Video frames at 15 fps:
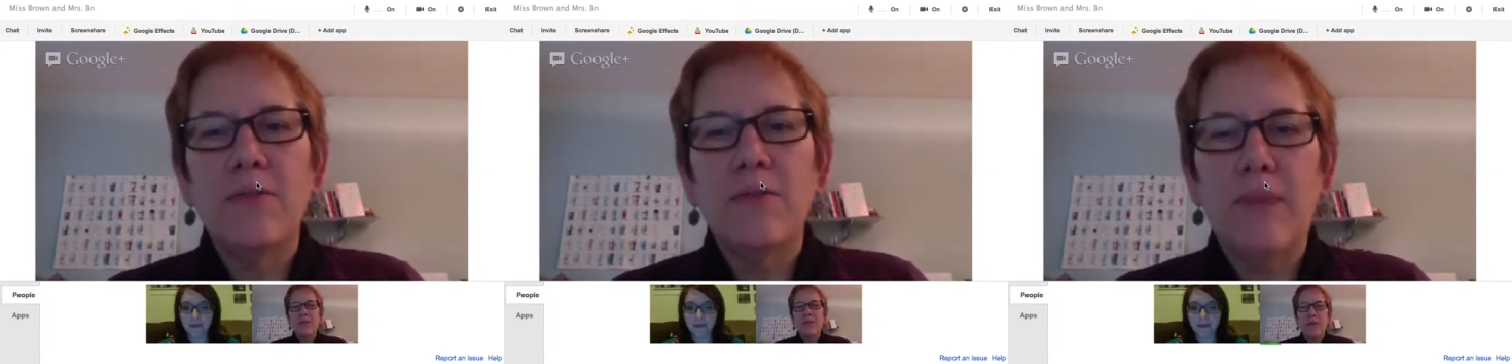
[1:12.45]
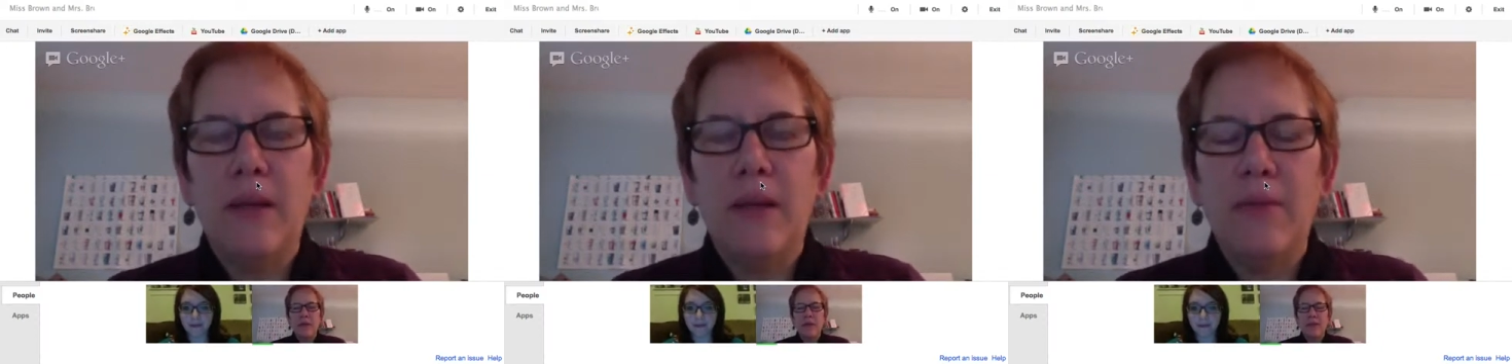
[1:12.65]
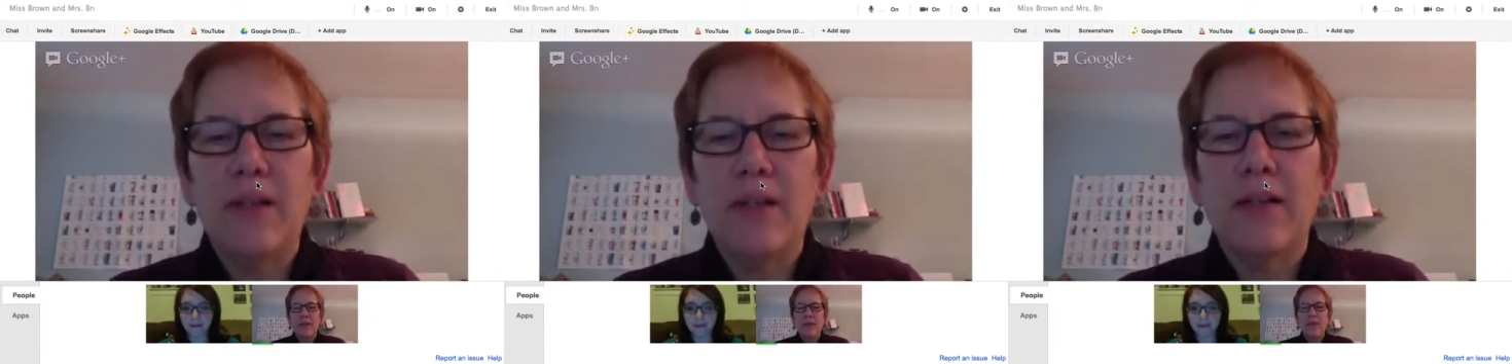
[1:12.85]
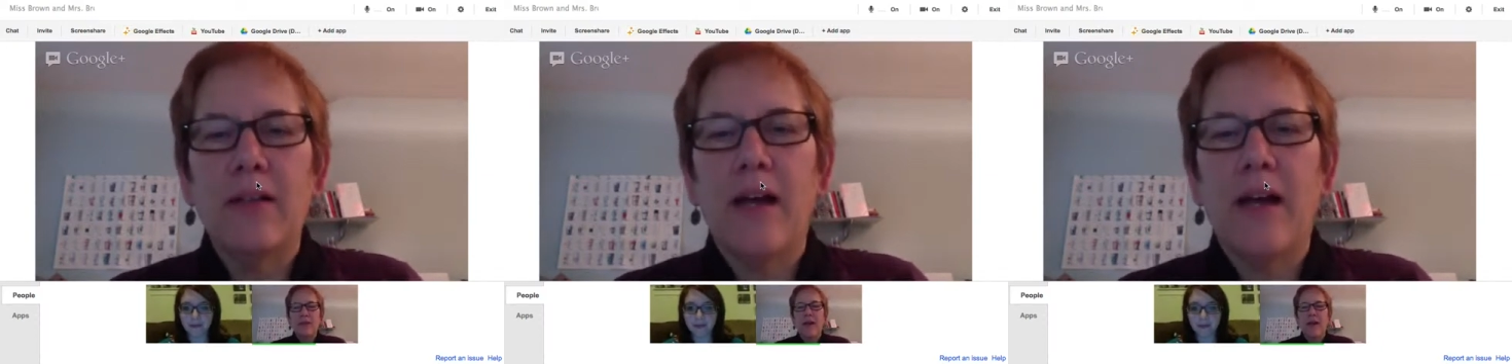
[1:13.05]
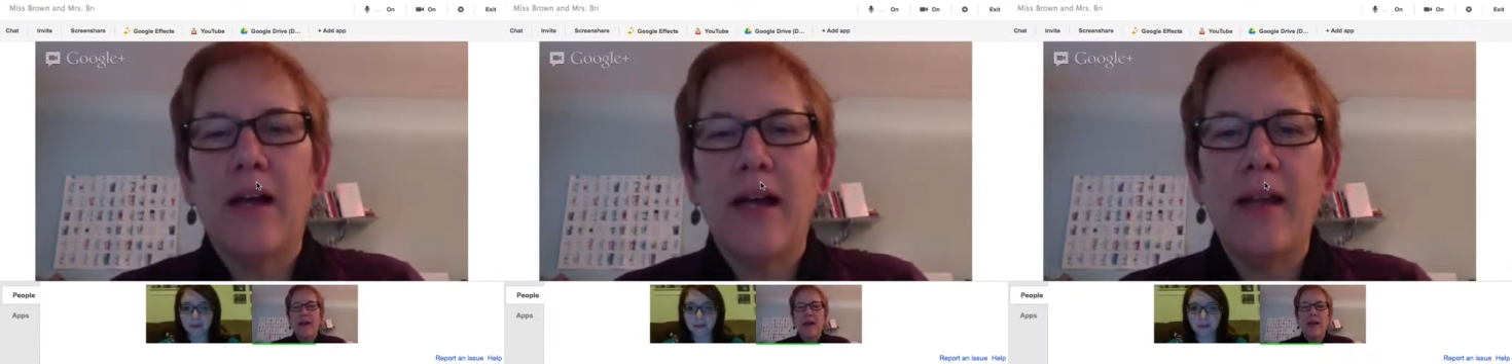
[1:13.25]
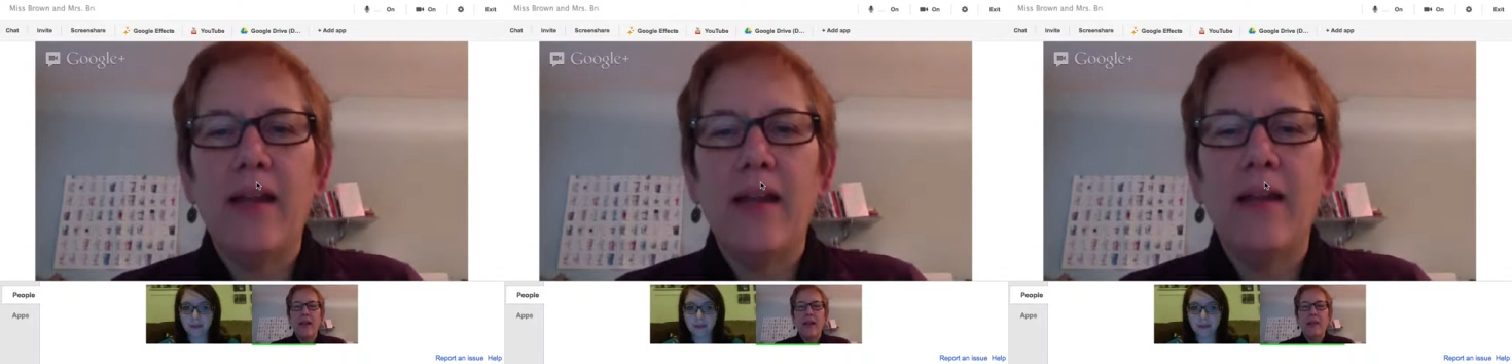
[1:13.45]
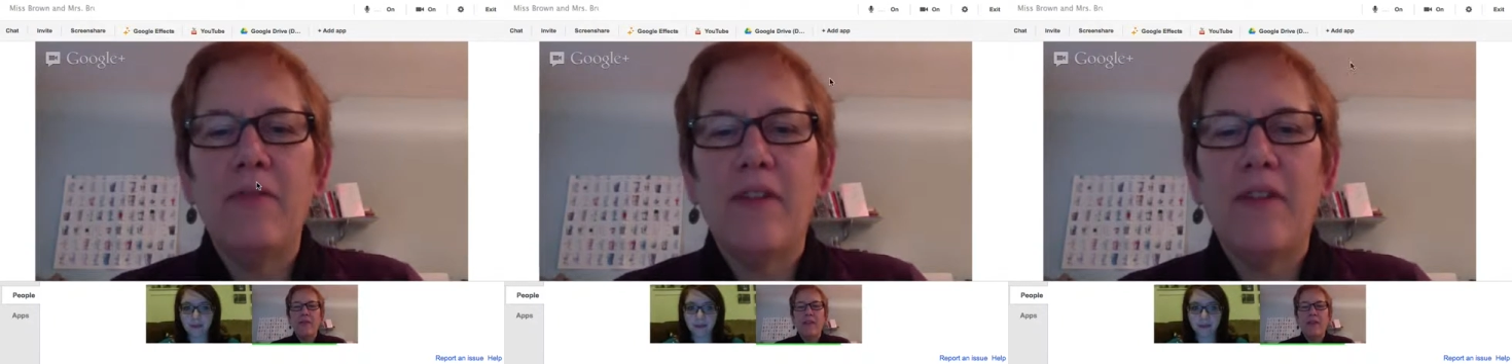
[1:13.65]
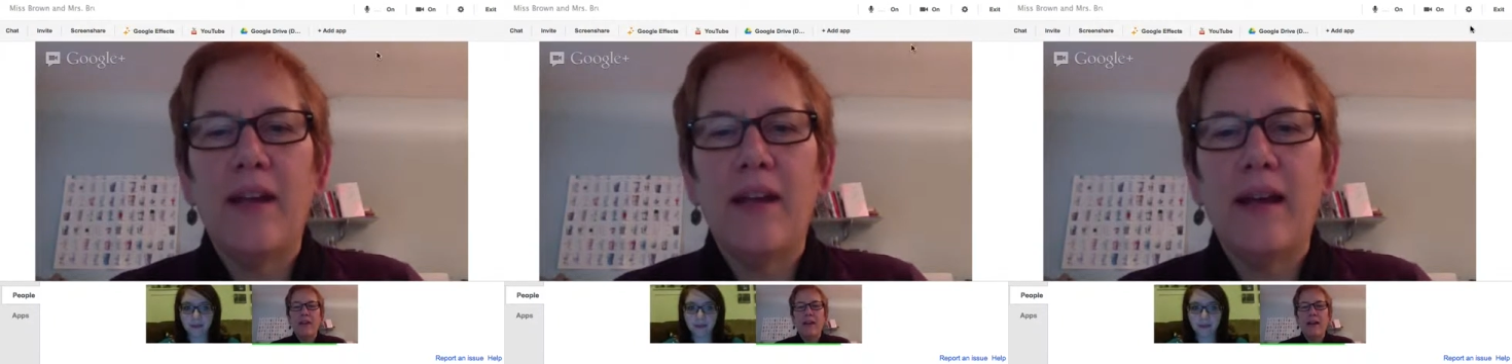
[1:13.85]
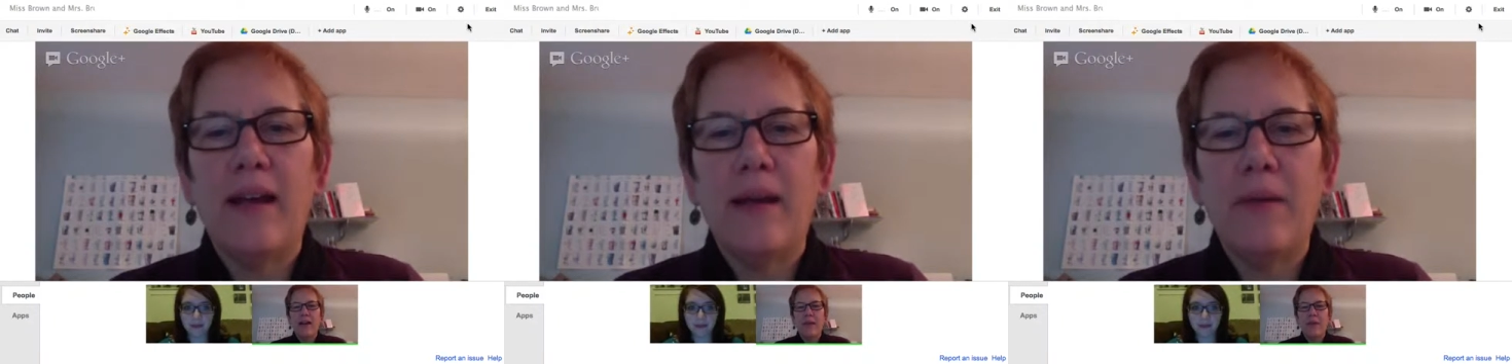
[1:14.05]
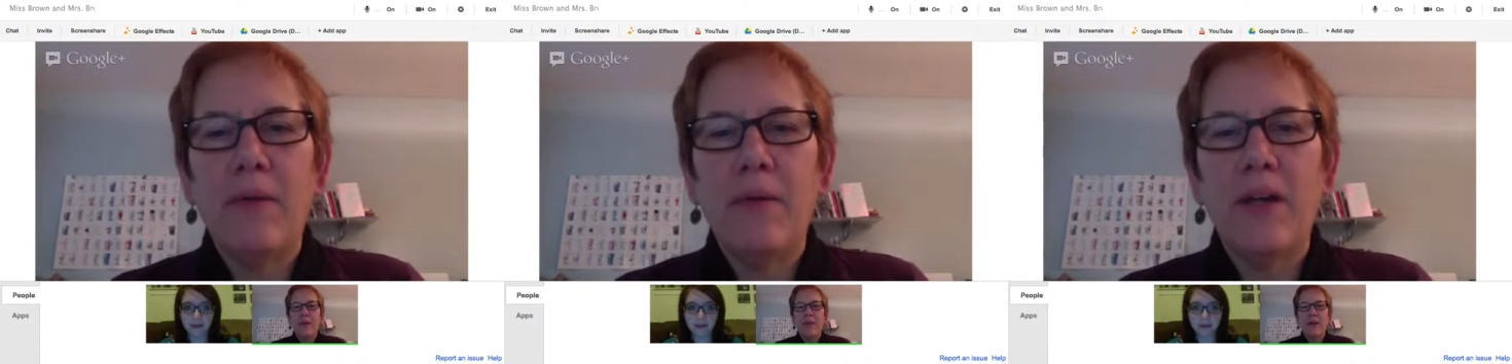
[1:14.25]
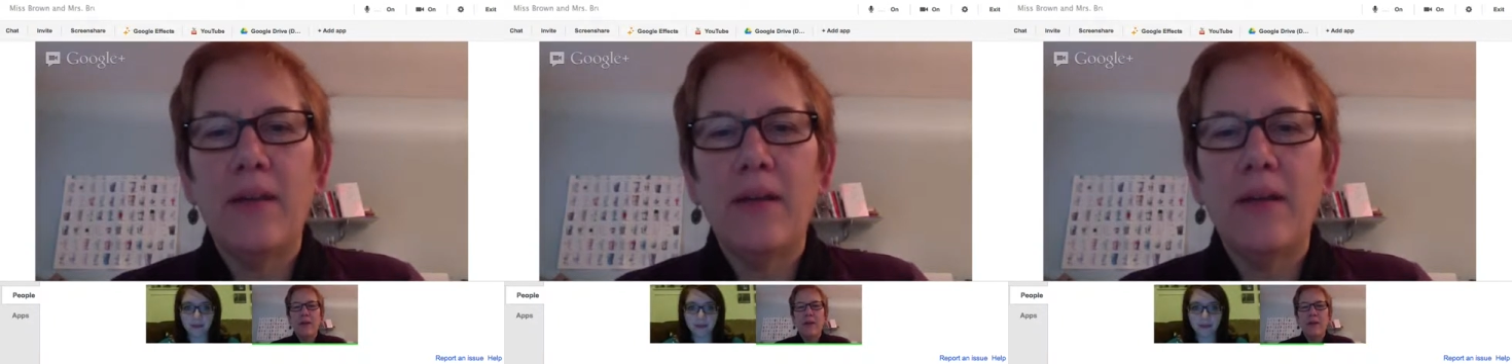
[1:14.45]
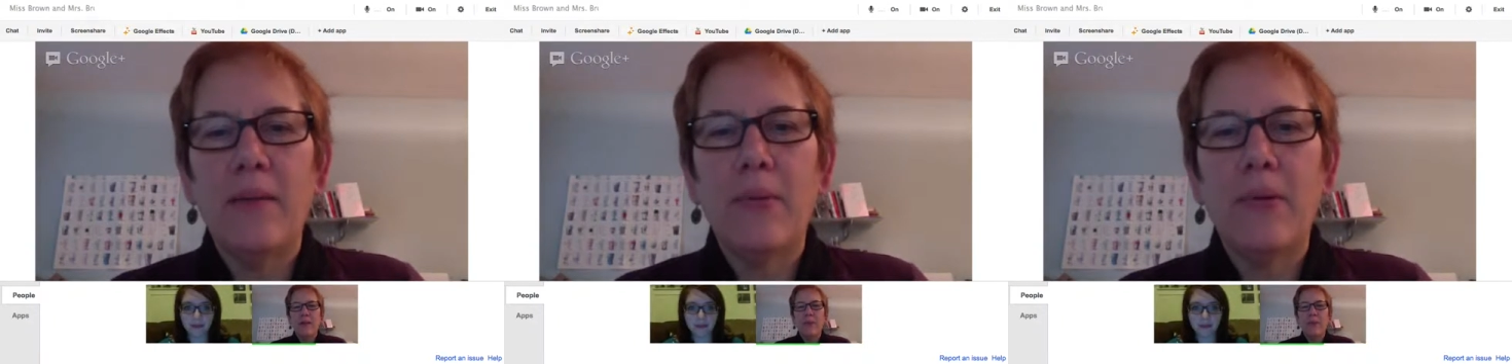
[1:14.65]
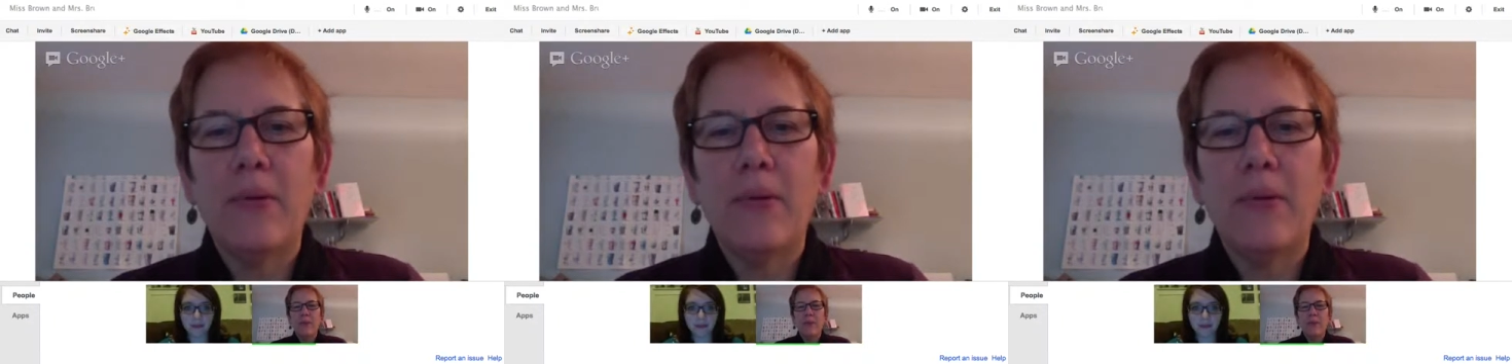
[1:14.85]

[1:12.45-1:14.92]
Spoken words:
meet with the client and find out what the